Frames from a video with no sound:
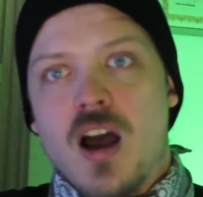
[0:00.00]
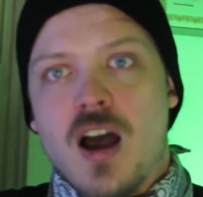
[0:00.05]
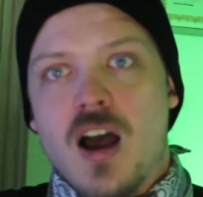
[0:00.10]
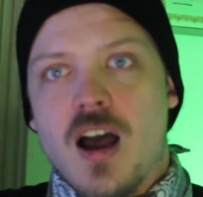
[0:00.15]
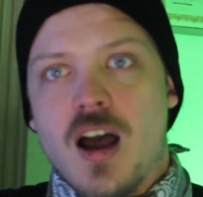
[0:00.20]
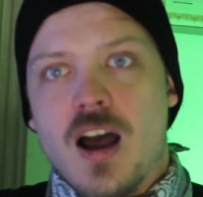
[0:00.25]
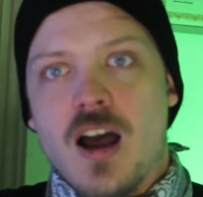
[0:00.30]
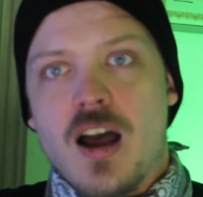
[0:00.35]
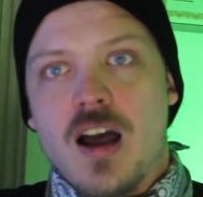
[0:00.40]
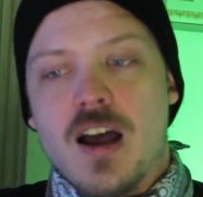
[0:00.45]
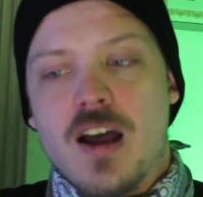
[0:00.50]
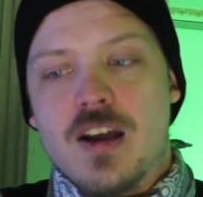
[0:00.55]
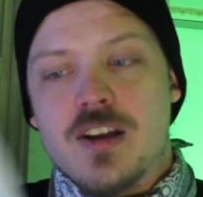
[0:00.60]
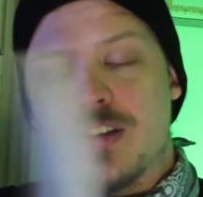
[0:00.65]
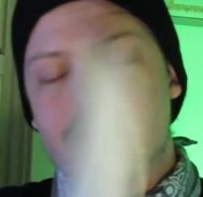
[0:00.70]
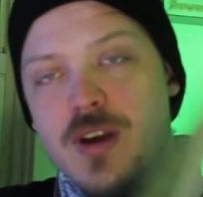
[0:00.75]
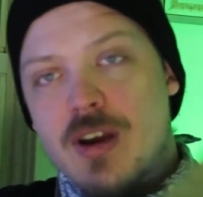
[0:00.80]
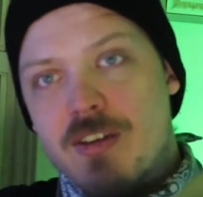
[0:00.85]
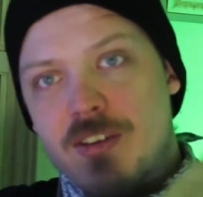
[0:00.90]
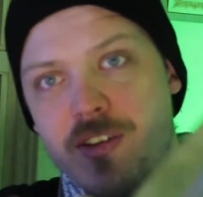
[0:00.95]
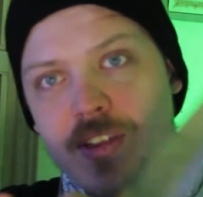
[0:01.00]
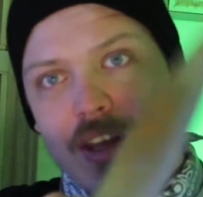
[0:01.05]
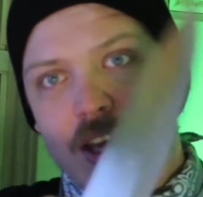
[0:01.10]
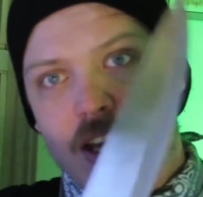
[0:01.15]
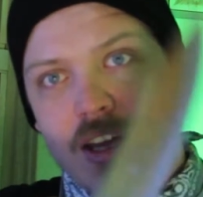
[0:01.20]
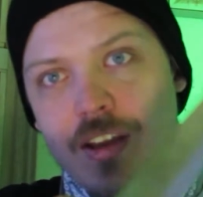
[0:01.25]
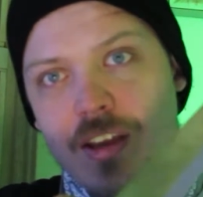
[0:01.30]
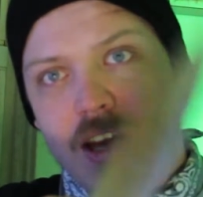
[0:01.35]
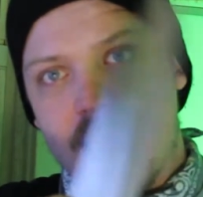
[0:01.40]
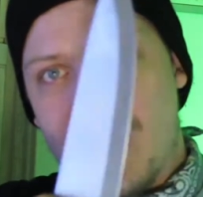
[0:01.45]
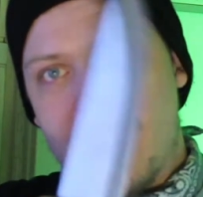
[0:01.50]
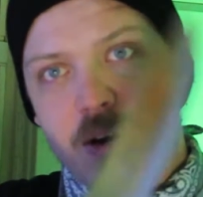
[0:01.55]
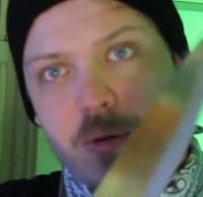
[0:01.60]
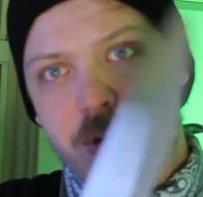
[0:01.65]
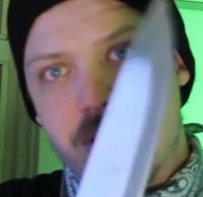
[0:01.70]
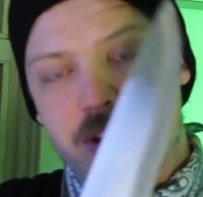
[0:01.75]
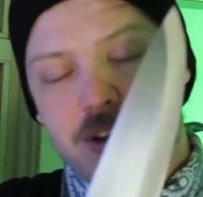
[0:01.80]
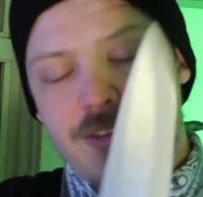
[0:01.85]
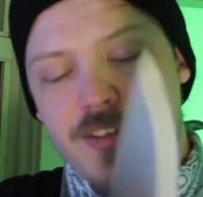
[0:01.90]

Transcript: Uh, do everything kind of with